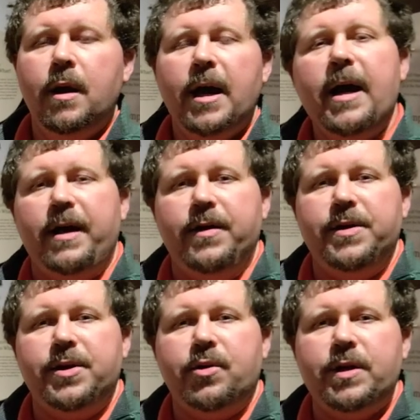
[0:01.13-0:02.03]
Hi,
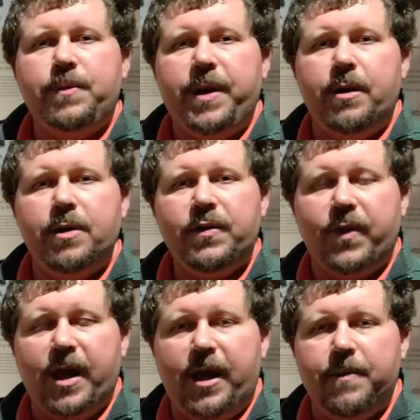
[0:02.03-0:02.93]
this is Chris Peters for
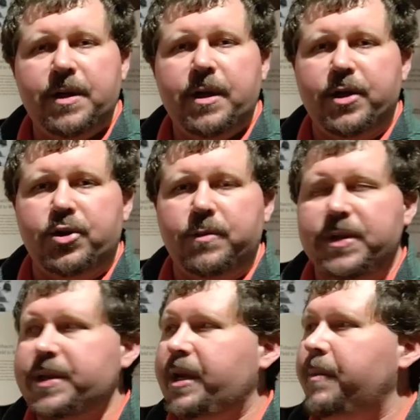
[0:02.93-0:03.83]
the Hampton History
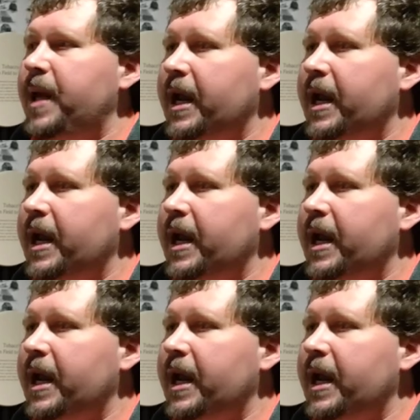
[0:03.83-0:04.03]
Museum,